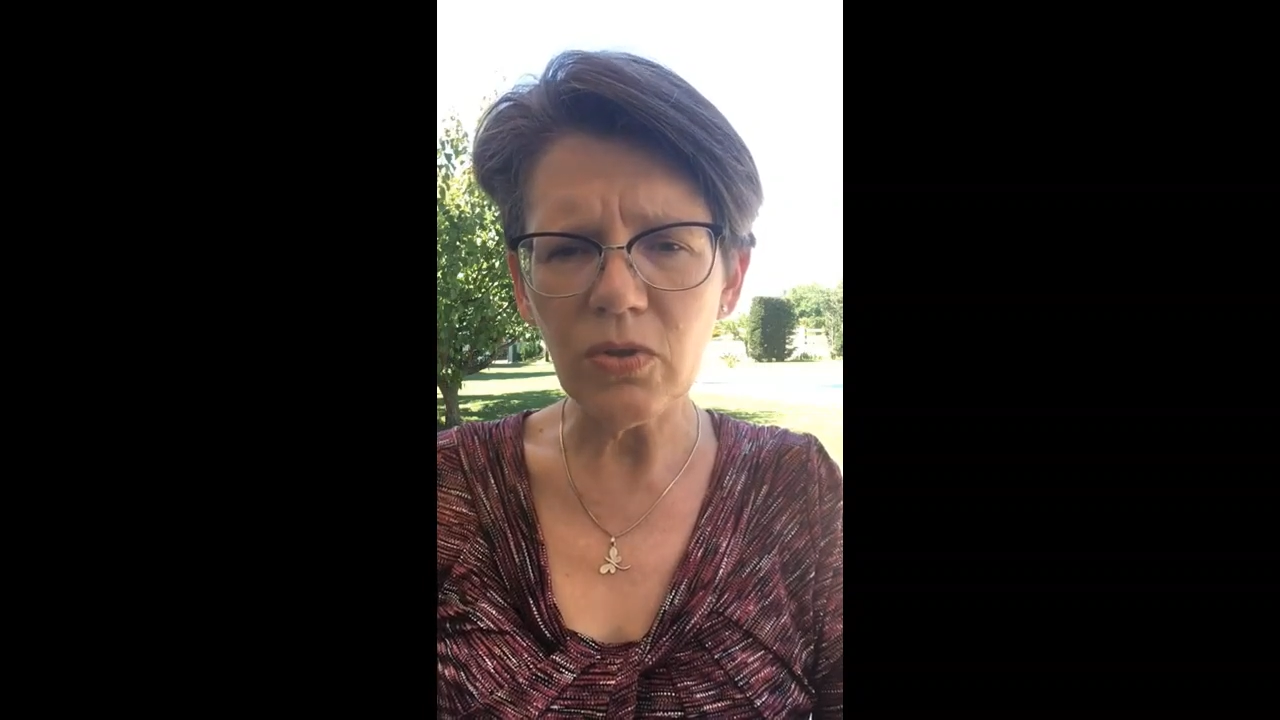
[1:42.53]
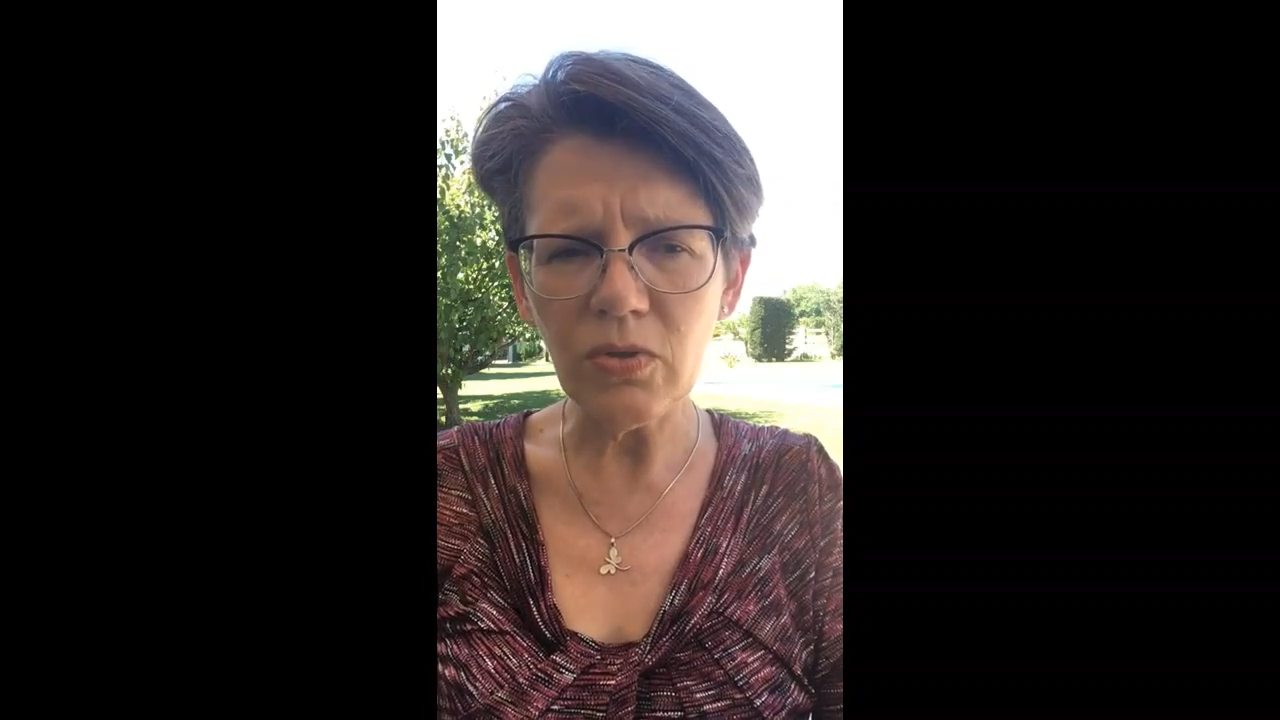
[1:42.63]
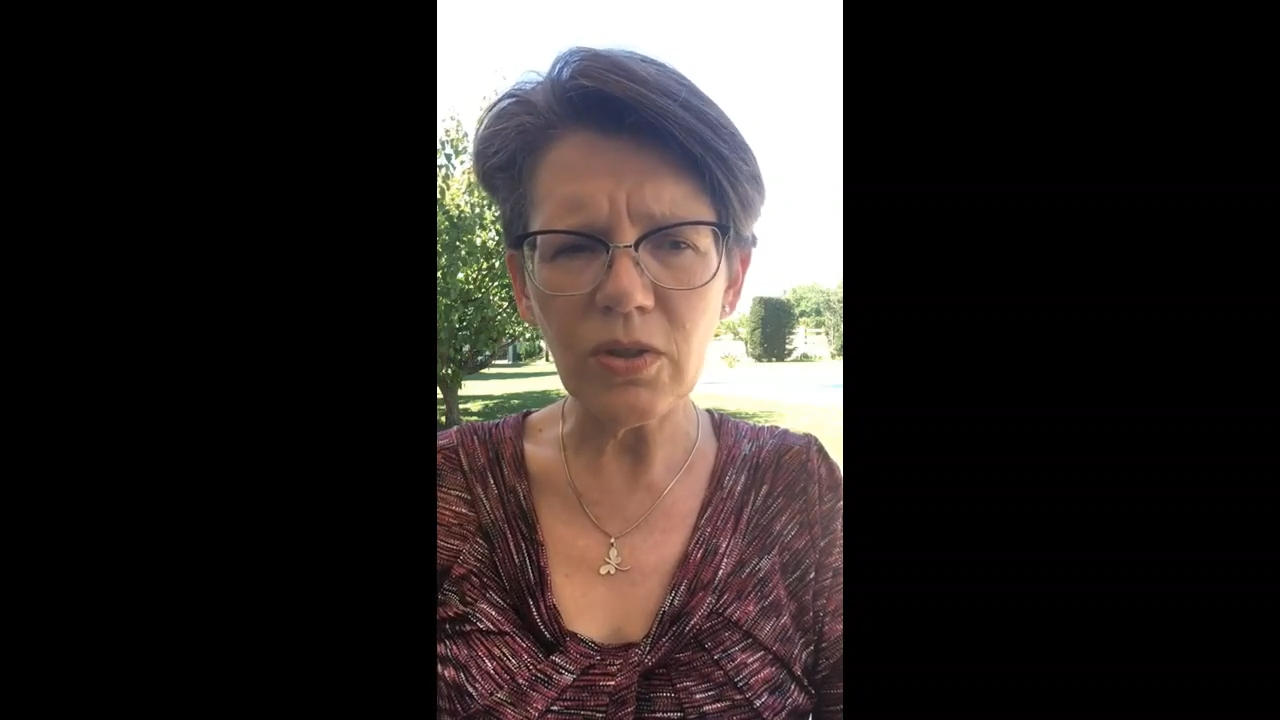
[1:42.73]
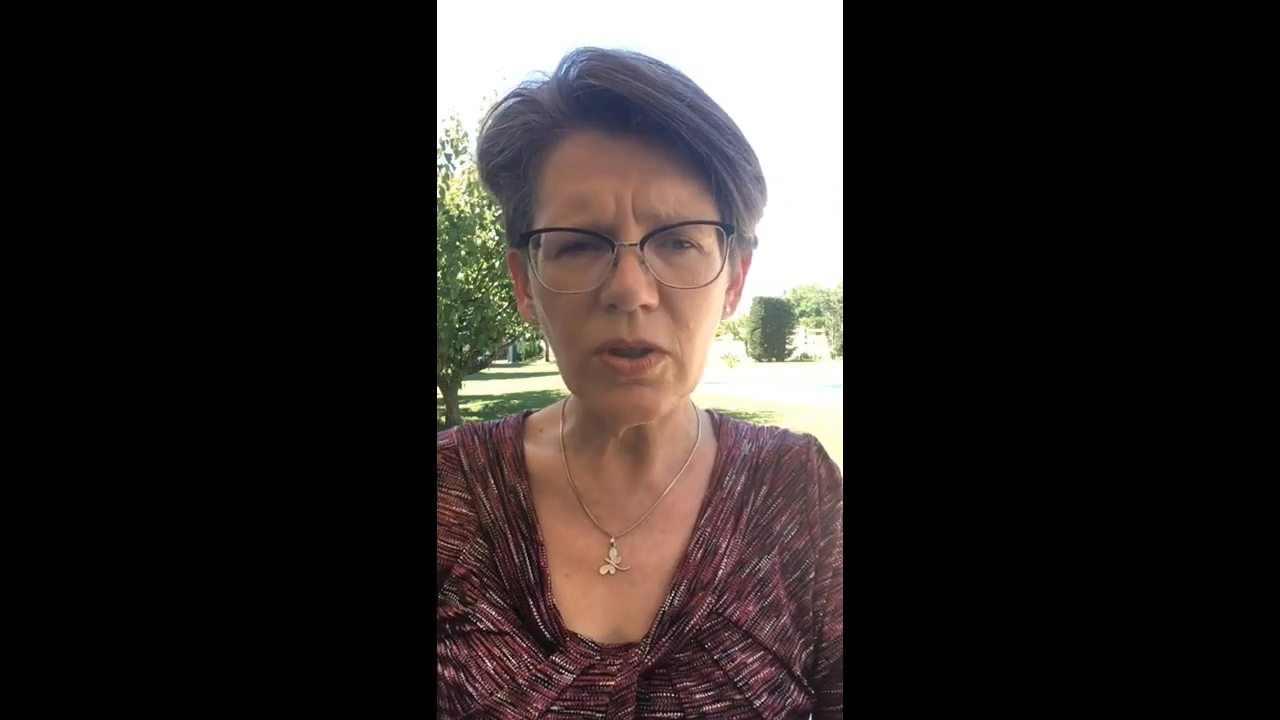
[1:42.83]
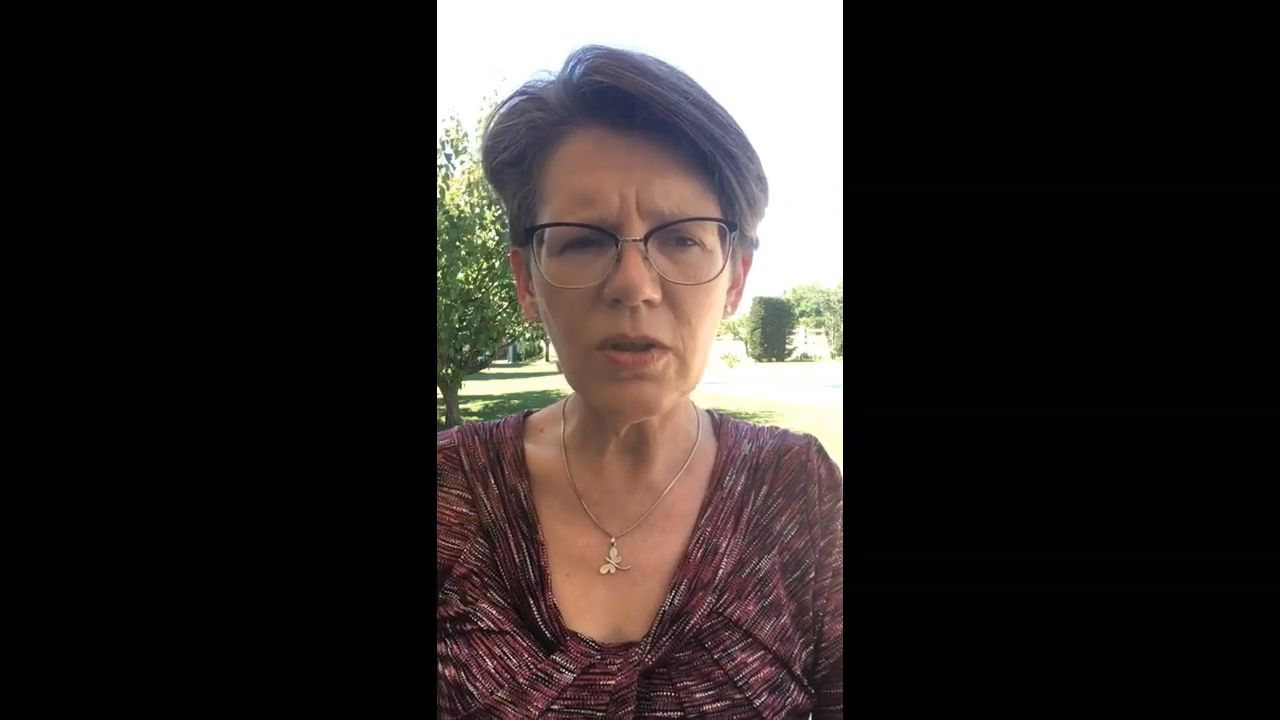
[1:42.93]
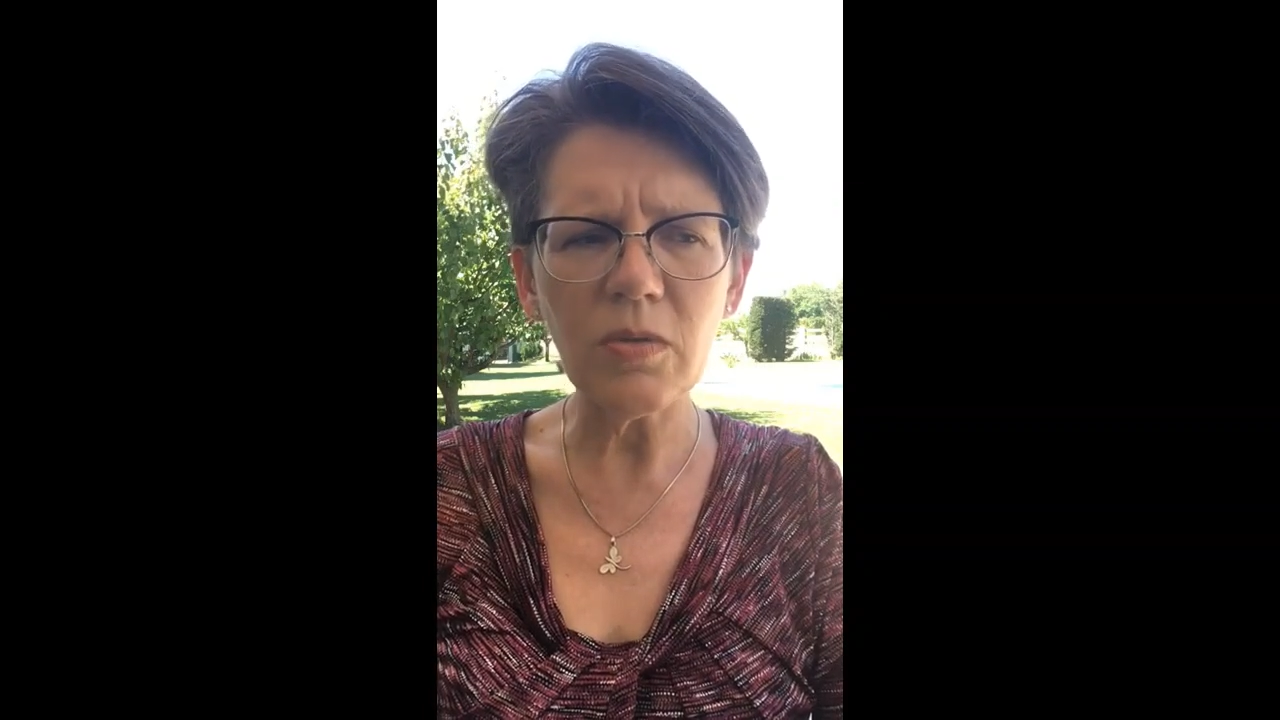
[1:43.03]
you think